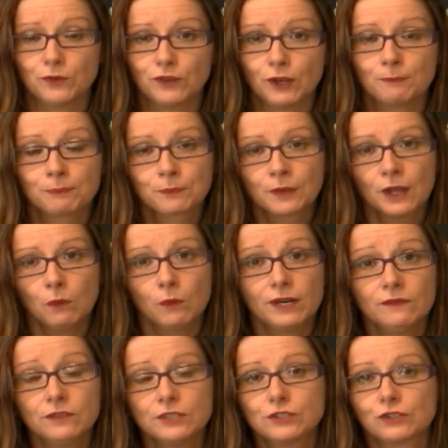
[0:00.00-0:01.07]
So one
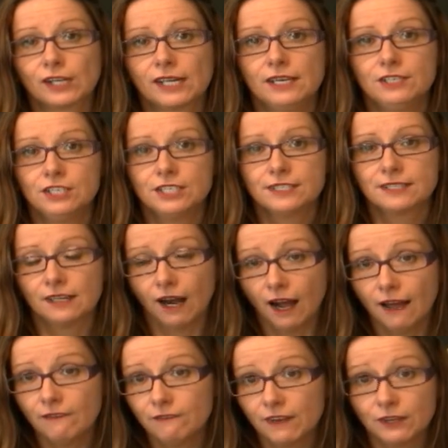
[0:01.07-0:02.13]
of the strategies that
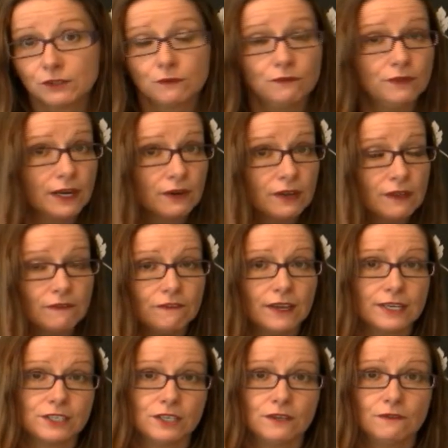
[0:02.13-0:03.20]
I've found very
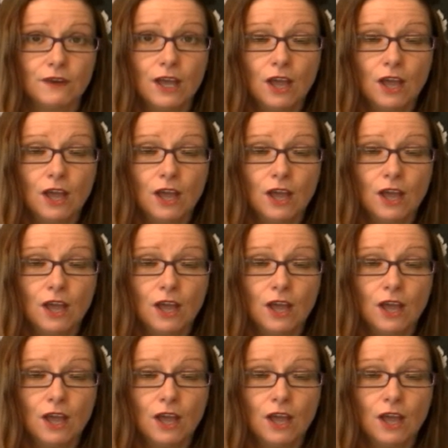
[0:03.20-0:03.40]
effective